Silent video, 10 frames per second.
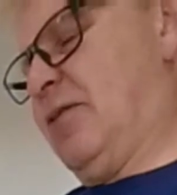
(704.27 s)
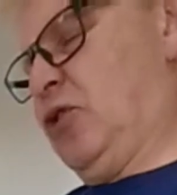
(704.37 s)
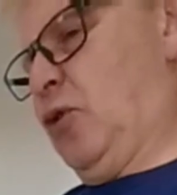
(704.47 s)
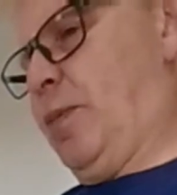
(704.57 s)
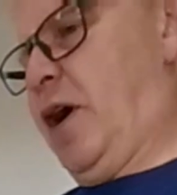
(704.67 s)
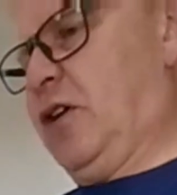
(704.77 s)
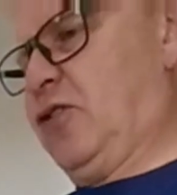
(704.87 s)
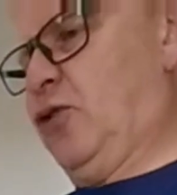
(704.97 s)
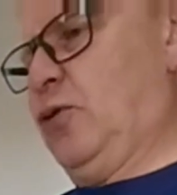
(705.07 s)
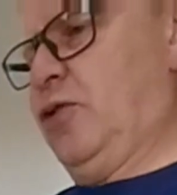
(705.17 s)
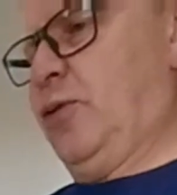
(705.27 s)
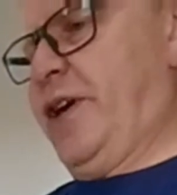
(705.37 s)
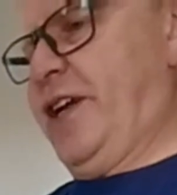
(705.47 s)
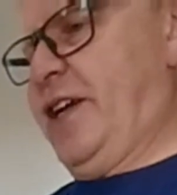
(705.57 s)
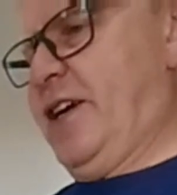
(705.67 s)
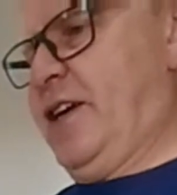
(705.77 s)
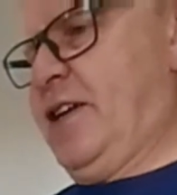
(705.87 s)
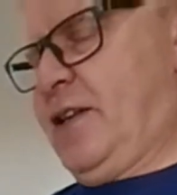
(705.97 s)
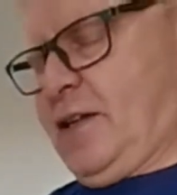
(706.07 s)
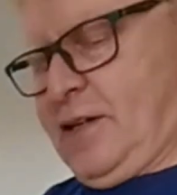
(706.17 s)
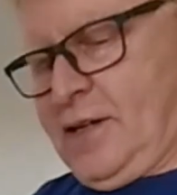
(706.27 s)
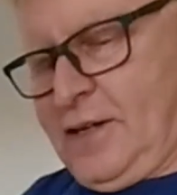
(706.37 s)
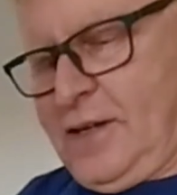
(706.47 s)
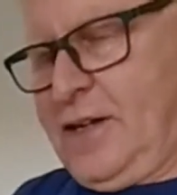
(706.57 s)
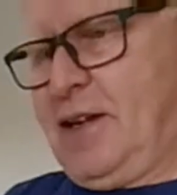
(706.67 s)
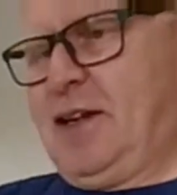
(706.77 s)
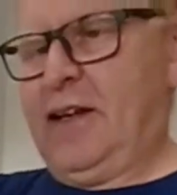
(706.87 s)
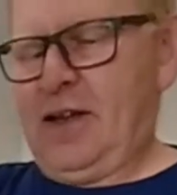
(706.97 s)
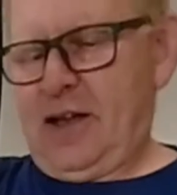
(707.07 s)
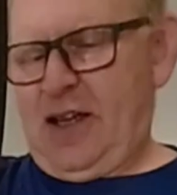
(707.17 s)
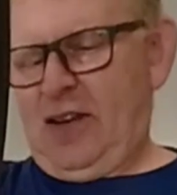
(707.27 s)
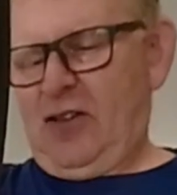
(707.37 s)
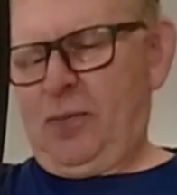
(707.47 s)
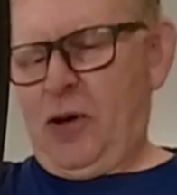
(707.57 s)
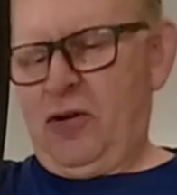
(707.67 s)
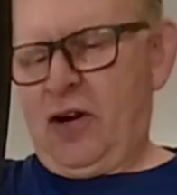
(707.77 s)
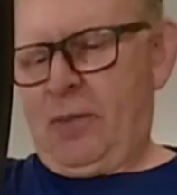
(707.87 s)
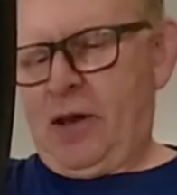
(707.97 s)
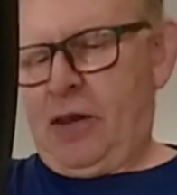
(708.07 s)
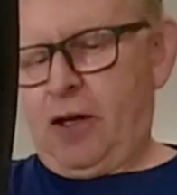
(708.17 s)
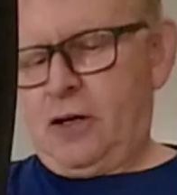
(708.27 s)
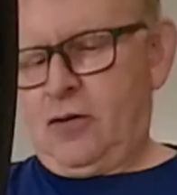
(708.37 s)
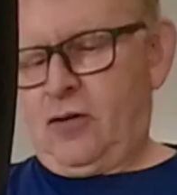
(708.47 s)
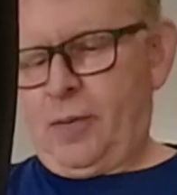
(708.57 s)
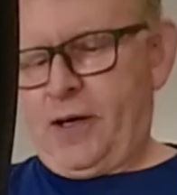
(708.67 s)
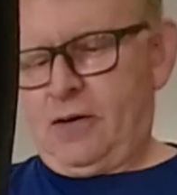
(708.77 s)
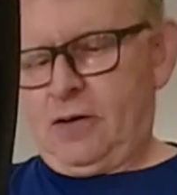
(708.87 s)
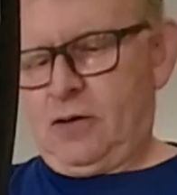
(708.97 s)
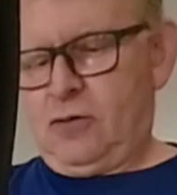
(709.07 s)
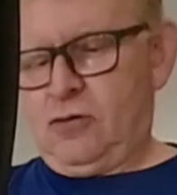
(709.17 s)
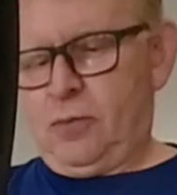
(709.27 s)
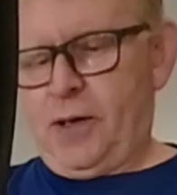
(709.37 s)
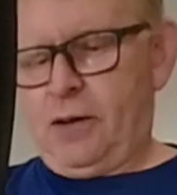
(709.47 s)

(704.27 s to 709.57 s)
I'm sure Park Tool do a spoke grabbing thing that's about £100.